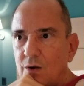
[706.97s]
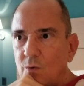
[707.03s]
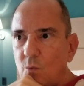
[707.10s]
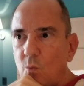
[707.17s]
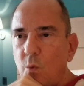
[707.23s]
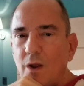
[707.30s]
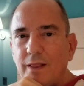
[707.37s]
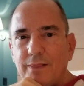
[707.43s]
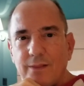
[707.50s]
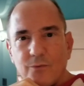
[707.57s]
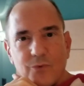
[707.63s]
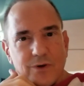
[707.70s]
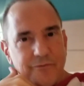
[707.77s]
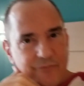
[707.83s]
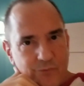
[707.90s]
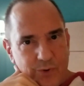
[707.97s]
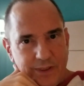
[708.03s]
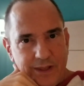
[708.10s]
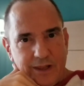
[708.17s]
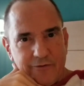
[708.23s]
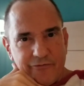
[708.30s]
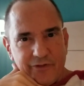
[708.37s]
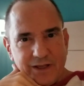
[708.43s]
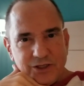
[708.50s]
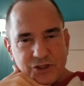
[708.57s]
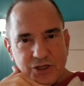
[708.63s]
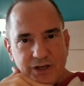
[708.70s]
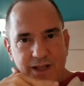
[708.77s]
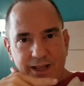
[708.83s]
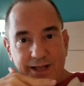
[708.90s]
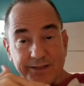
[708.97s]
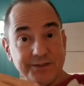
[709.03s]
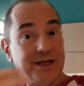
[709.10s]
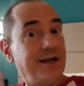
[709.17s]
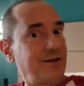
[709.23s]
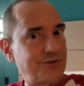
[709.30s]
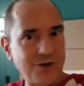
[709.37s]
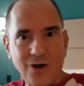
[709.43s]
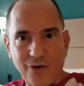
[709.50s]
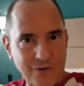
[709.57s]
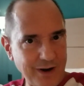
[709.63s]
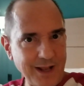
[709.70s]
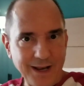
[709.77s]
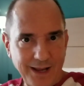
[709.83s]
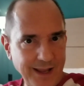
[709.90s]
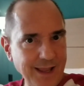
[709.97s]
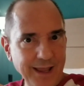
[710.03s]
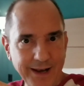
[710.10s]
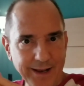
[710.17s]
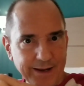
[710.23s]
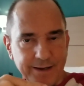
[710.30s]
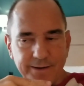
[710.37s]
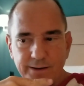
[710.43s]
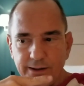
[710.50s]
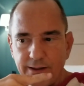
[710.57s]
when the when the inflation hits, and it's already hitting,